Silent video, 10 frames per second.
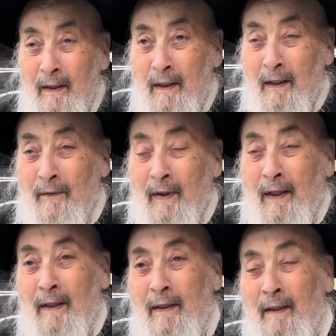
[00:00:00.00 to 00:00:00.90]
He
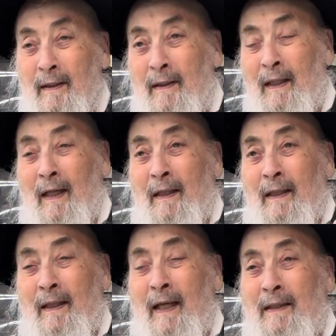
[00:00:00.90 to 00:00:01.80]
already,
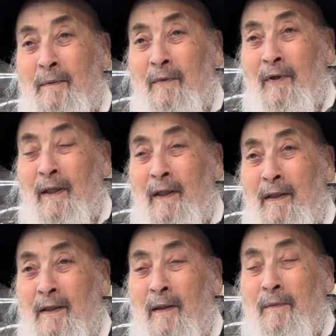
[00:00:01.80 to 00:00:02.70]
that gets him
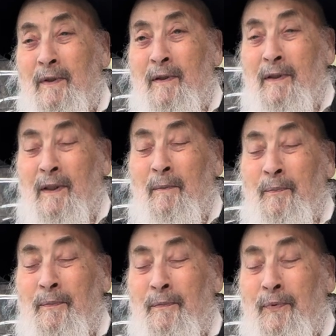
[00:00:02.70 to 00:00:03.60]
already some
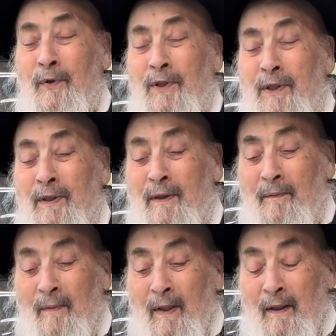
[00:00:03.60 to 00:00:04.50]
portion
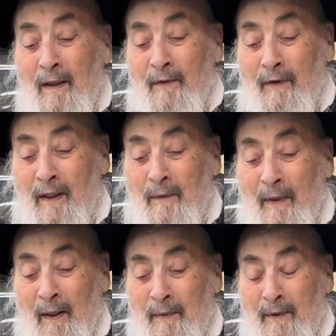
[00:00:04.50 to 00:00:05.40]
of Olam
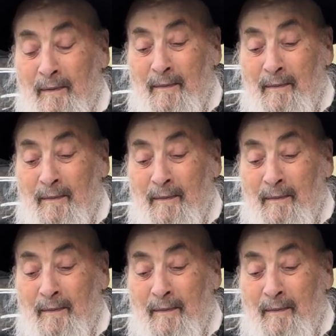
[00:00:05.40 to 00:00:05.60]
Haba.